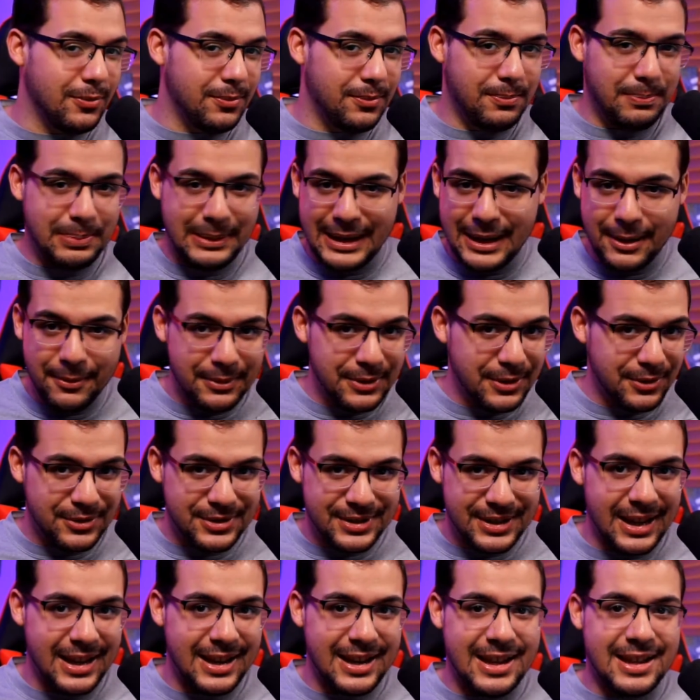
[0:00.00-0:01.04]
play with your
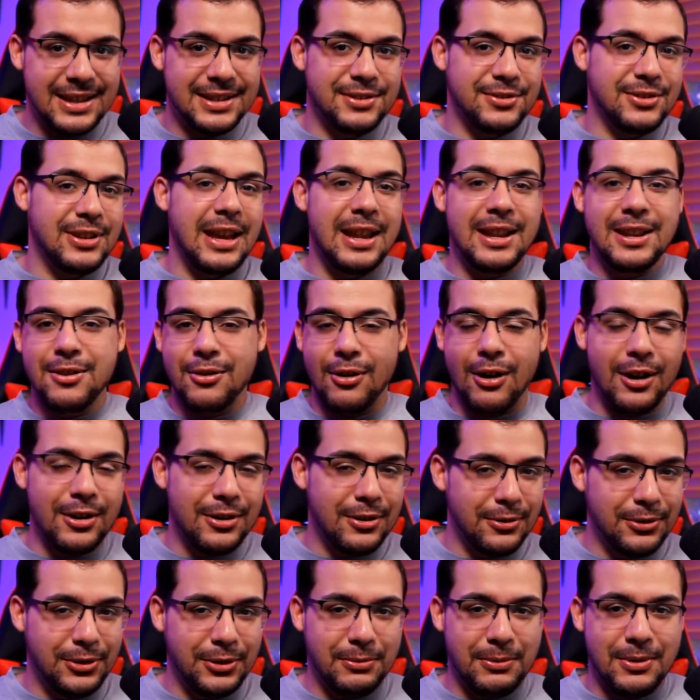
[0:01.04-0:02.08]
settings, getting your audio
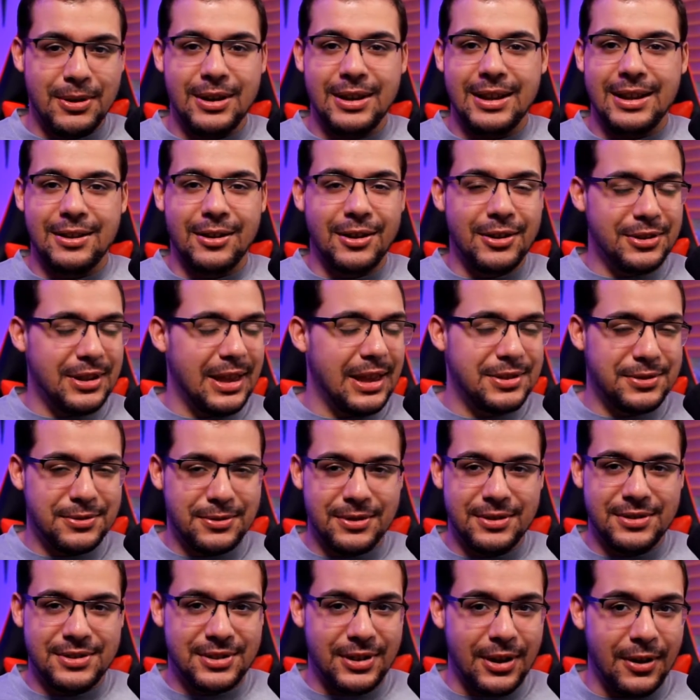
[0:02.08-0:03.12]
to work and all that sort
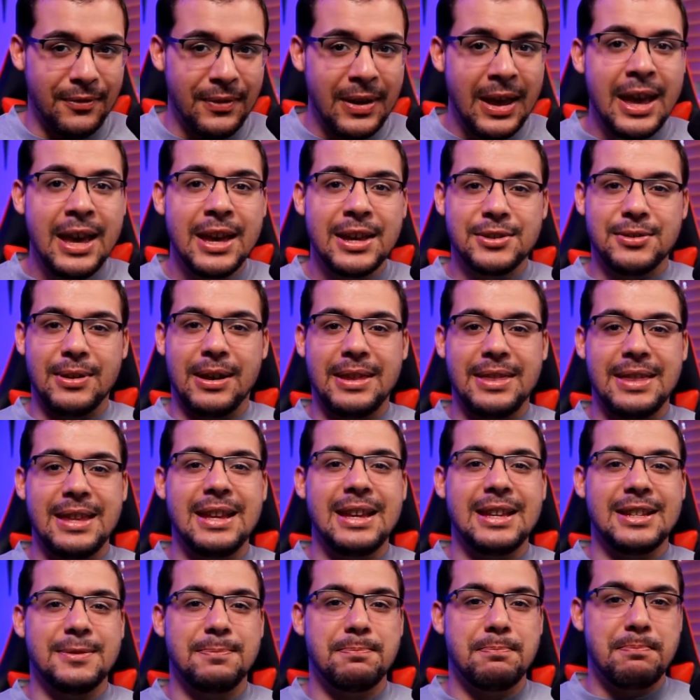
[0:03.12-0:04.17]
of stuff. So I think
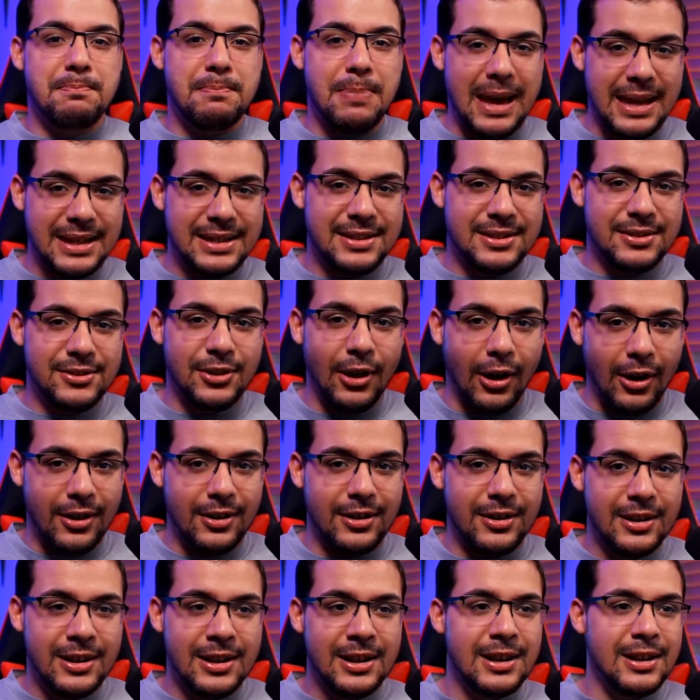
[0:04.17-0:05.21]
it's best
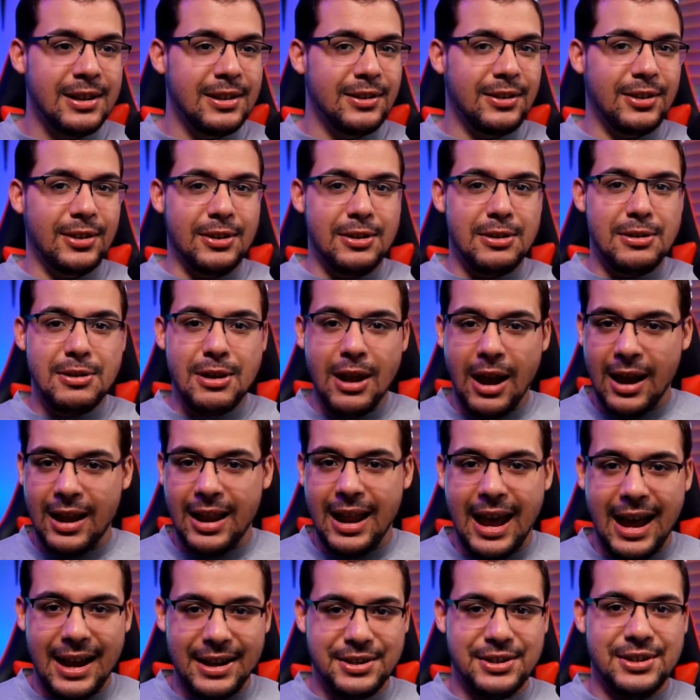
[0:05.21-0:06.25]
done to not
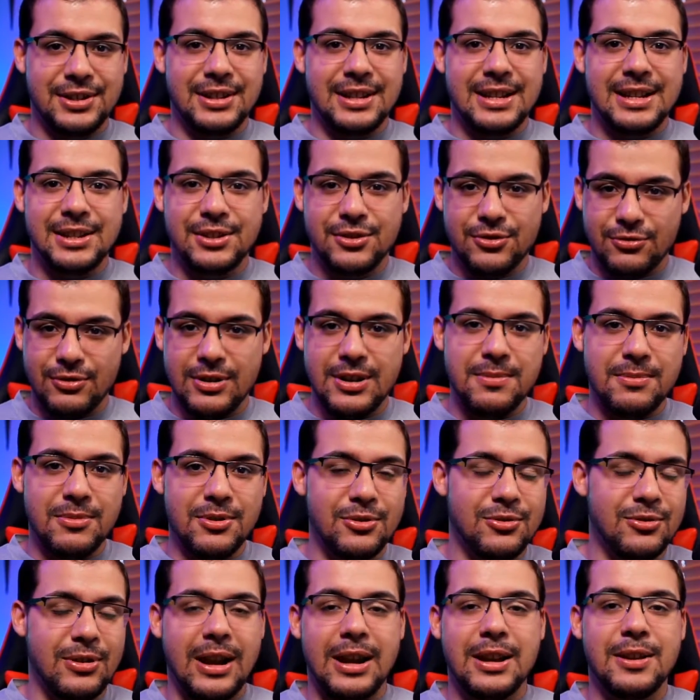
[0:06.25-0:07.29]
actually stream you
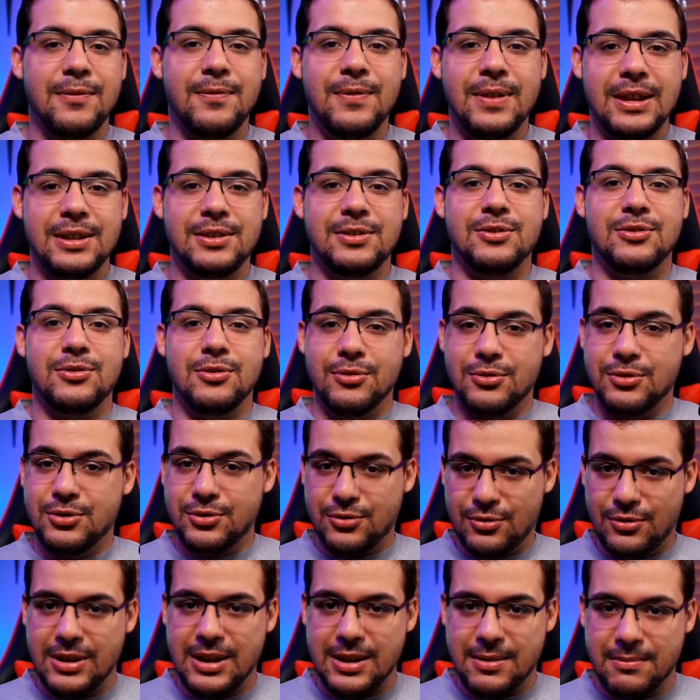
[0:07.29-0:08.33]
trying to fix your
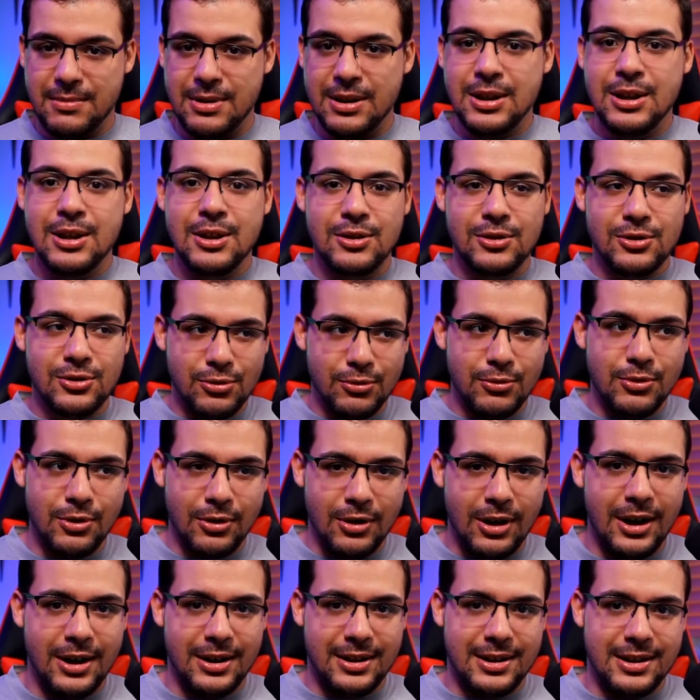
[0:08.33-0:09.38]
stream to your
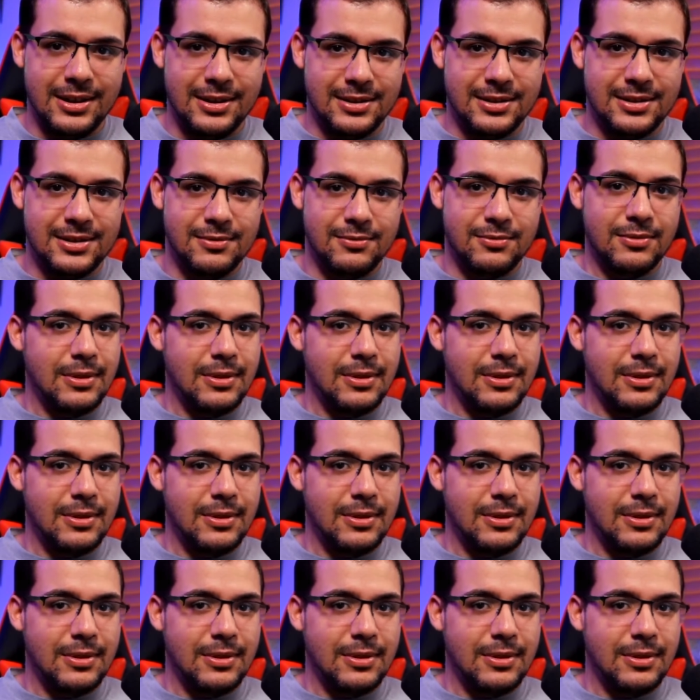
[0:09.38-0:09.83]
audience.